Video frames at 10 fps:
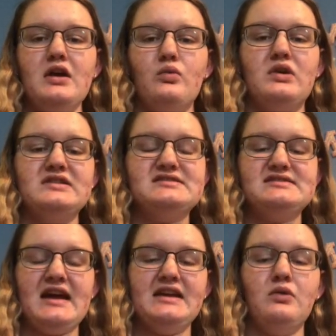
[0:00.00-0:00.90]
Whereas
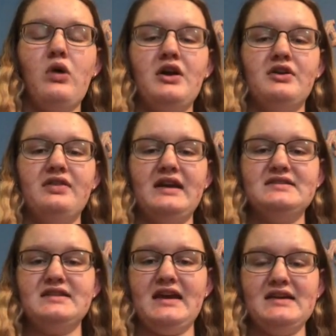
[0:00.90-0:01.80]
standing water, they
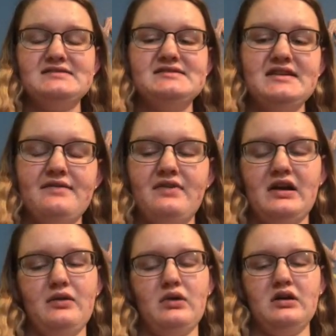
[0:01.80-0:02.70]
can't see it
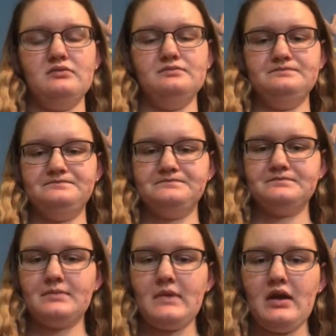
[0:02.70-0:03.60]
very well.
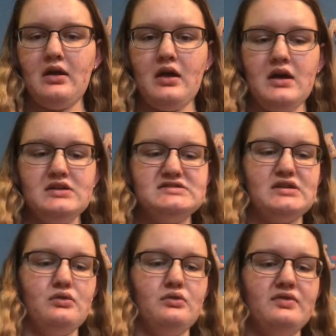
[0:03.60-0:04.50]

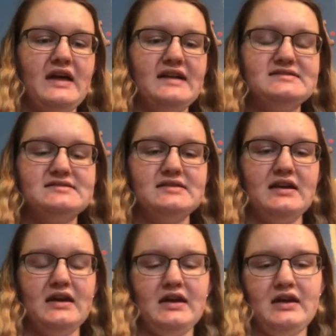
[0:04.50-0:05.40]
So that's
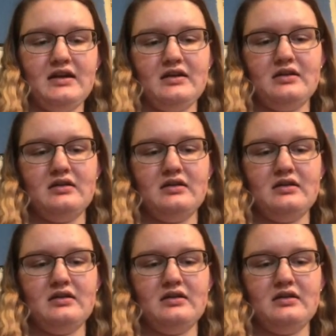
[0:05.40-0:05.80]
their